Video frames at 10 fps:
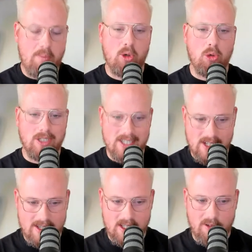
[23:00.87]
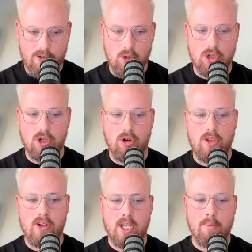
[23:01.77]
who listen to this in the future,
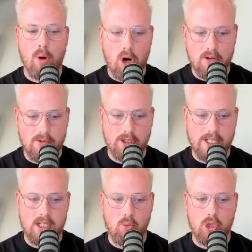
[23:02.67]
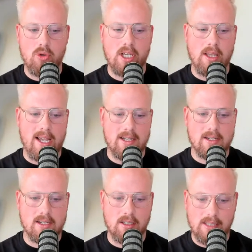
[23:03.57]
there's a part of your LinkedIn where you can like
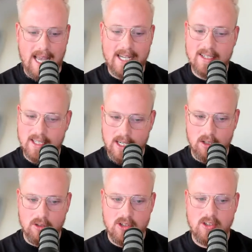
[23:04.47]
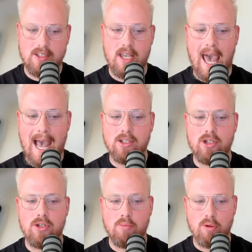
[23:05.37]
select skills to add to
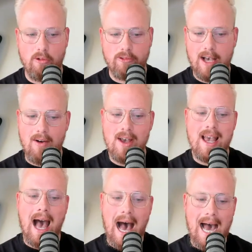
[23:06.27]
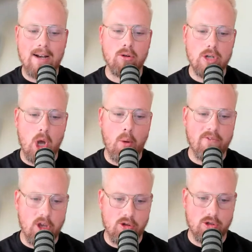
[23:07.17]
your profile. I don't know if
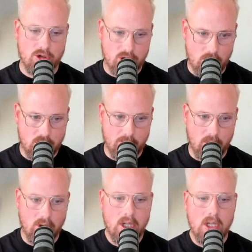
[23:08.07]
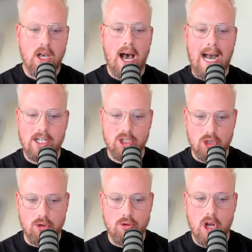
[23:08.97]
those are searchable. I
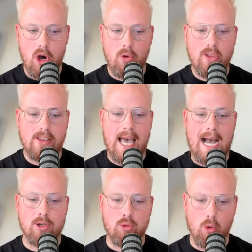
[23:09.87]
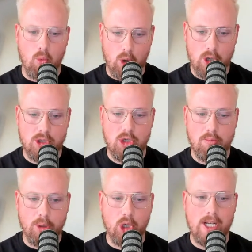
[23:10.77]
do know that the actual words you
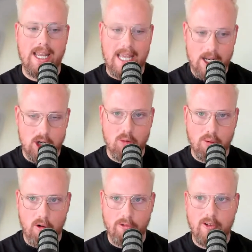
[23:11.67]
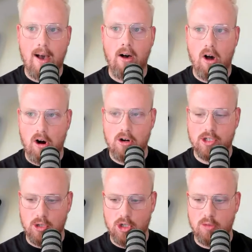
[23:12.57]
put in your profile are
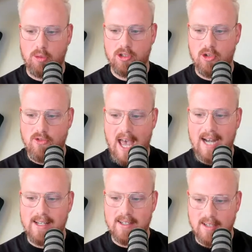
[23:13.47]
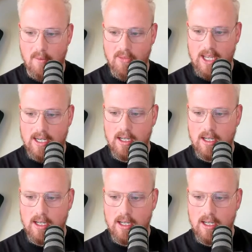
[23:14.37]
searchable. So that is something